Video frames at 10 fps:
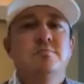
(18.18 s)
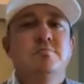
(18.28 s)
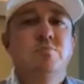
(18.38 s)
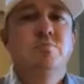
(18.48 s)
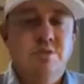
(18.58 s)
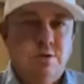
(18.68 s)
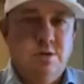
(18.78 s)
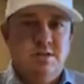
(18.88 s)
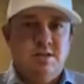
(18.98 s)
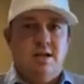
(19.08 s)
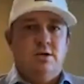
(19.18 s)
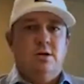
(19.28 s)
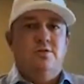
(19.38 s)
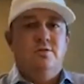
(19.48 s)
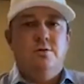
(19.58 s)
Resort style
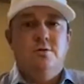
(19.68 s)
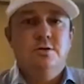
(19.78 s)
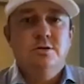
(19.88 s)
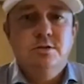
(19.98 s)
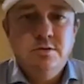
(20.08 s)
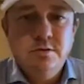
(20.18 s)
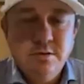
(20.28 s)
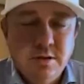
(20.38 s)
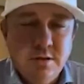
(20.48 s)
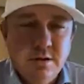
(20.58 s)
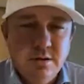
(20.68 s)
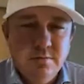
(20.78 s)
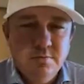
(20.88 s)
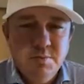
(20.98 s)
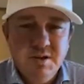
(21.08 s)
golf course.
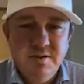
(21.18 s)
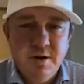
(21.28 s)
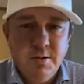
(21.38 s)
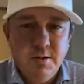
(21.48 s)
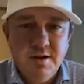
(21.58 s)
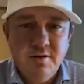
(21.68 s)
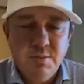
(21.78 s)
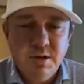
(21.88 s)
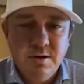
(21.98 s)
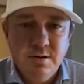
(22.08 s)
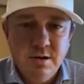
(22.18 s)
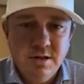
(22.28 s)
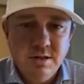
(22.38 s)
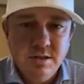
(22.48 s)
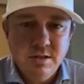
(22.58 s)
Big fairways, big
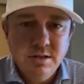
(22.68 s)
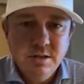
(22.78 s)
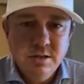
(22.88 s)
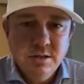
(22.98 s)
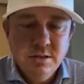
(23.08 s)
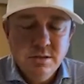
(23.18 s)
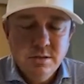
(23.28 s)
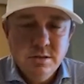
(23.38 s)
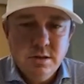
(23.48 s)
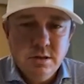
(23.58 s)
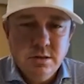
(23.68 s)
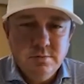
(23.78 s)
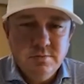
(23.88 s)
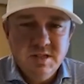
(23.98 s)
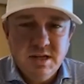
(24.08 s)
greens.
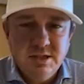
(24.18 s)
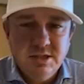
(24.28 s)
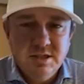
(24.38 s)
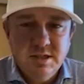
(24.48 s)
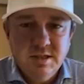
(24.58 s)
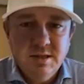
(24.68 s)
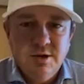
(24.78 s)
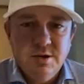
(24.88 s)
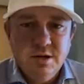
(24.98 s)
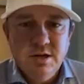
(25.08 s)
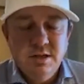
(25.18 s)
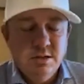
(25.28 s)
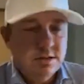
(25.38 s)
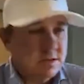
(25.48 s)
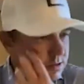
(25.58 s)
Sectioning in the greens.